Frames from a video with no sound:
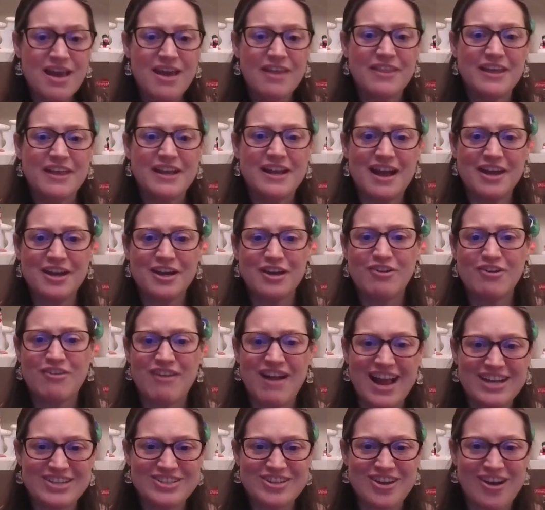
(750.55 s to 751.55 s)
They kind of
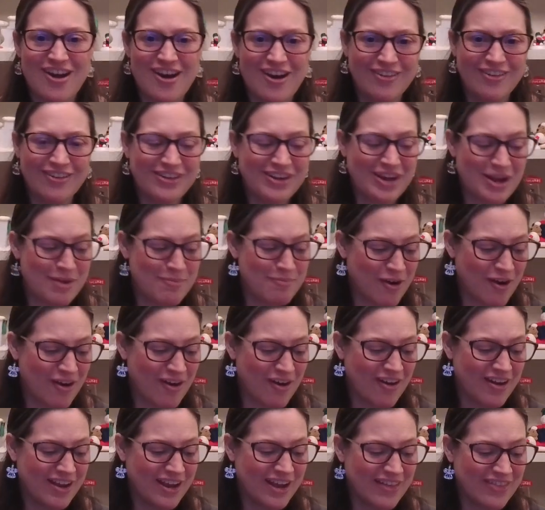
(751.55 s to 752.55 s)
crash a holiday
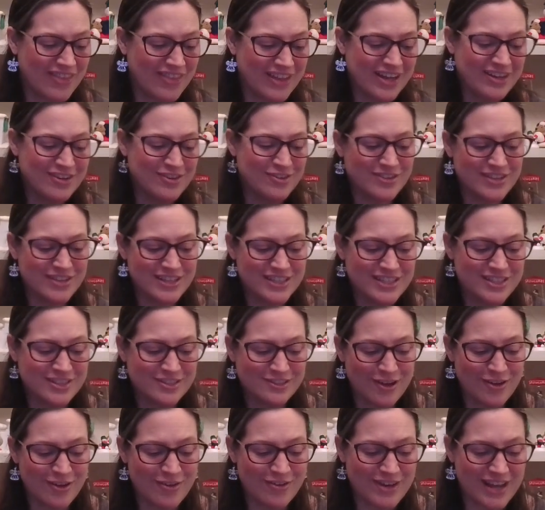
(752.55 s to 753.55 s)
party and they do this
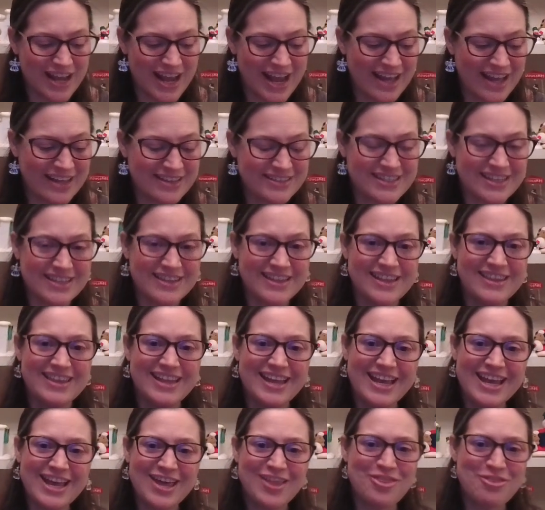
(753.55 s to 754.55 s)
slow dance and then
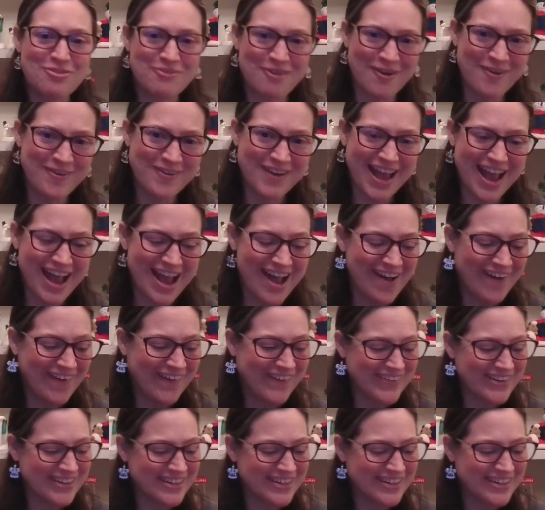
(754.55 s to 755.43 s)
they get thrown out.